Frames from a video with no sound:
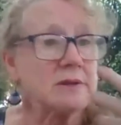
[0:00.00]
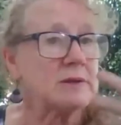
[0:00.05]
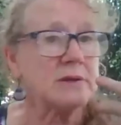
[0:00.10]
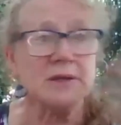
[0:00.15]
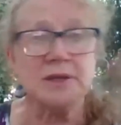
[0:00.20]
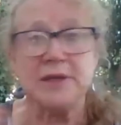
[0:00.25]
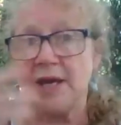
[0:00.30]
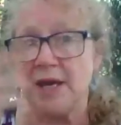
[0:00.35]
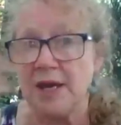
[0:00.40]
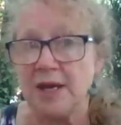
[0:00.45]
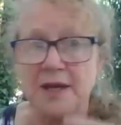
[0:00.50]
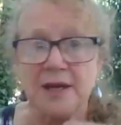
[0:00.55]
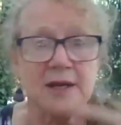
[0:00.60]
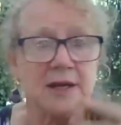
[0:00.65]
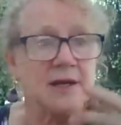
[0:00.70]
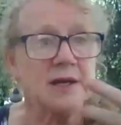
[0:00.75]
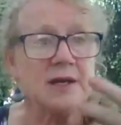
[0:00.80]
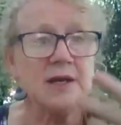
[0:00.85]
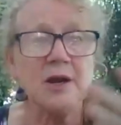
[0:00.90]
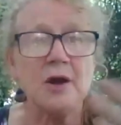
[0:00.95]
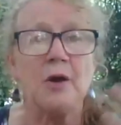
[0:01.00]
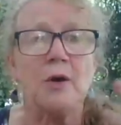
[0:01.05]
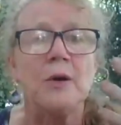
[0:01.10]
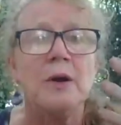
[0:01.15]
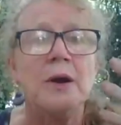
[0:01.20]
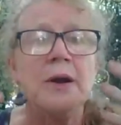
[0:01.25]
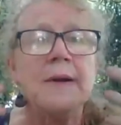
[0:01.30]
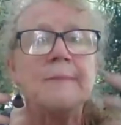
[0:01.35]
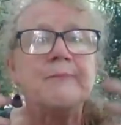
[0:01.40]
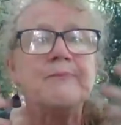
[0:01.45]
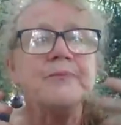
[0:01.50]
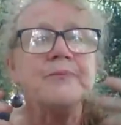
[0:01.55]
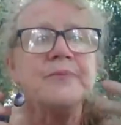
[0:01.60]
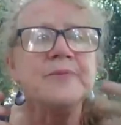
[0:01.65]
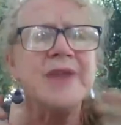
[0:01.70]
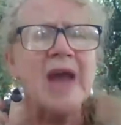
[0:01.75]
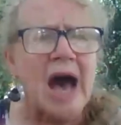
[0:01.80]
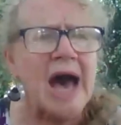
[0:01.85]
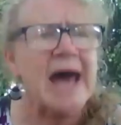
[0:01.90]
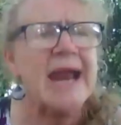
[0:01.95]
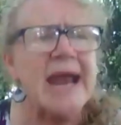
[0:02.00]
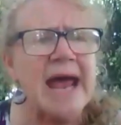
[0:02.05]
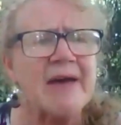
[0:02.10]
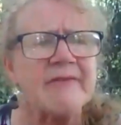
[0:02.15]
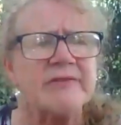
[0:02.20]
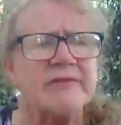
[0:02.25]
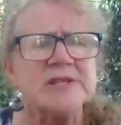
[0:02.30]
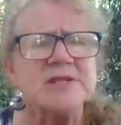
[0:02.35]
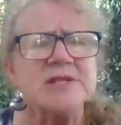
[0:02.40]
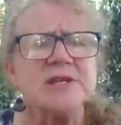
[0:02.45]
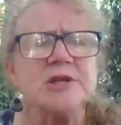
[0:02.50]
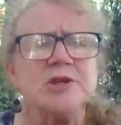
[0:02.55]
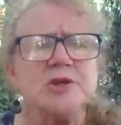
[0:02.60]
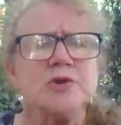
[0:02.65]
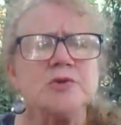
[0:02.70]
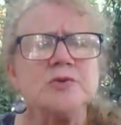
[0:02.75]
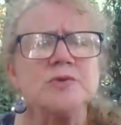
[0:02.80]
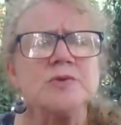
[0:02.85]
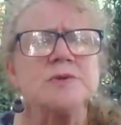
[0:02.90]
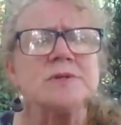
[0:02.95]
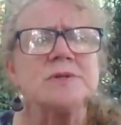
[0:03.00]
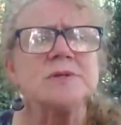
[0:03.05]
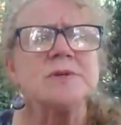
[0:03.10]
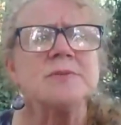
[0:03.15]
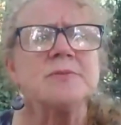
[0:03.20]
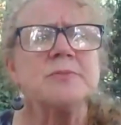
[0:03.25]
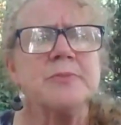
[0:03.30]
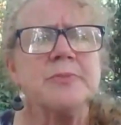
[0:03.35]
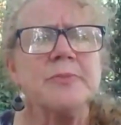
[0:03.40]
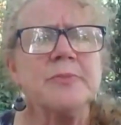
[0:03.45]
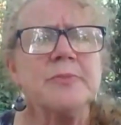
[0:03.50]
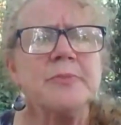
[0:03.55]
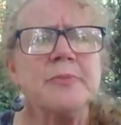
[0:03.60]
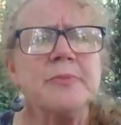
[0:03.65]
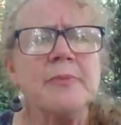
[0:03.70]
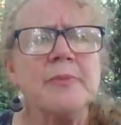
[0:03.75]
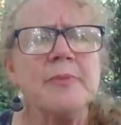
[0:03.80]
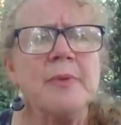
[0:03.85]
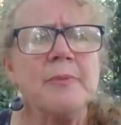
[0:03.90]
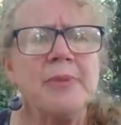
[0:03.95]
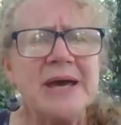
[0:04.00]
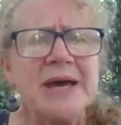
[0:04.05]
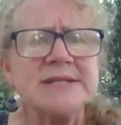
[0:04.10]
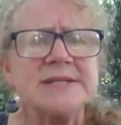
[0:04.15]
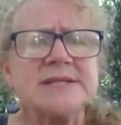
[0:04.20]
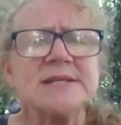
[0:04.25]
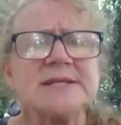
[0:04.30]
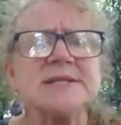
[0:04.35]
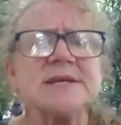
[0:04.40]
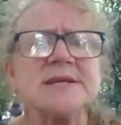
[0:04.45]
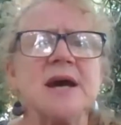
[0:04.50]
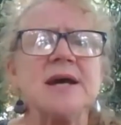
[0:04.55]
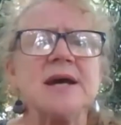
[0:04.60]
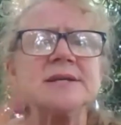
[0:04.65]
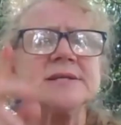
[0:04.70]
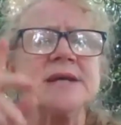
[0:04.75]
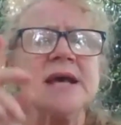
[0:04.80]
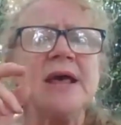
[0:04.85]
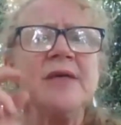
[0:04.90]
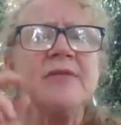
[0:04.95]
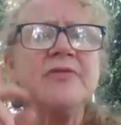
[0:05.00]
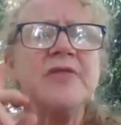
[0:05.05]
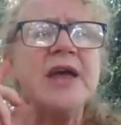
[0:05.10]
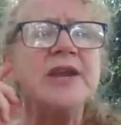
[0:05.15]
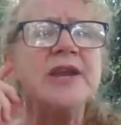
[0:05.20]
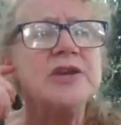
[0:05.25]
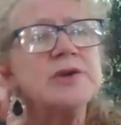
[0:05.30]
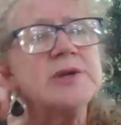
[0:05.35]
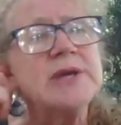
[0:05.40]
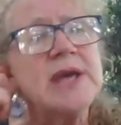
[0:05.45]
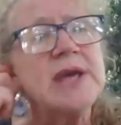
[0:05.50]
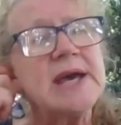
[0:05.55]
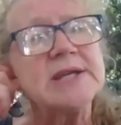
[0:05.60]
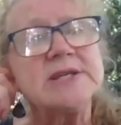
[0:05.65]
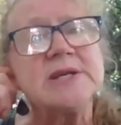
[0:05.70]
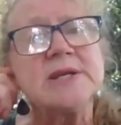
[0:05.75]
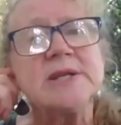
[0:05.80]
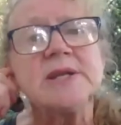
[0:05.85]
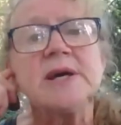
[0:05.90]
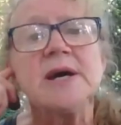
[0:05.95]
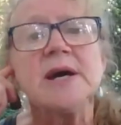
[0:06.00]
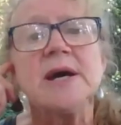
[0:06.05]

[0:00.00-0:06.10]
getting, you know, not having to use pesticides. Then you get to the,